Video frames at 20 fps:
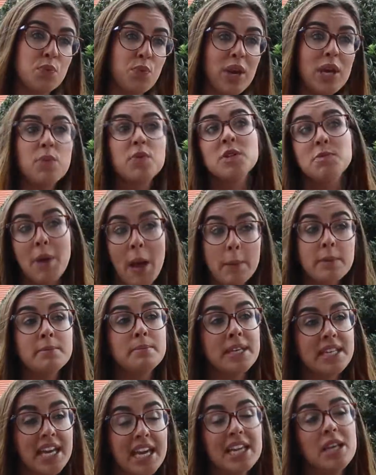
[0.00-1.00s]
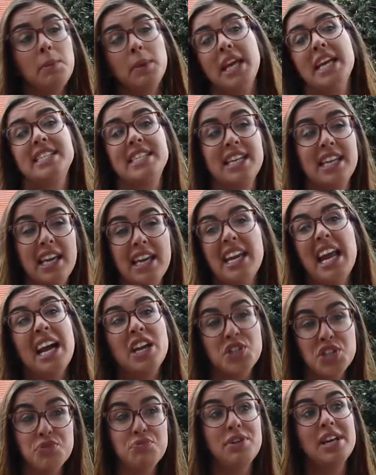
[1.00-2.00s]
sweet with peppermint in because it can
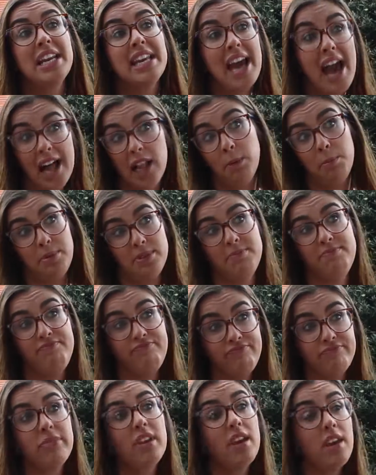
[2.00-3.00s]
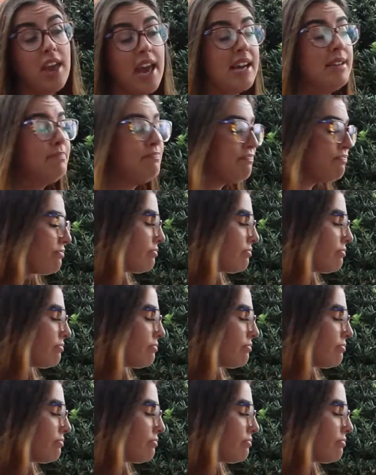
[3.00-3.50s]
actually really help. Yeah.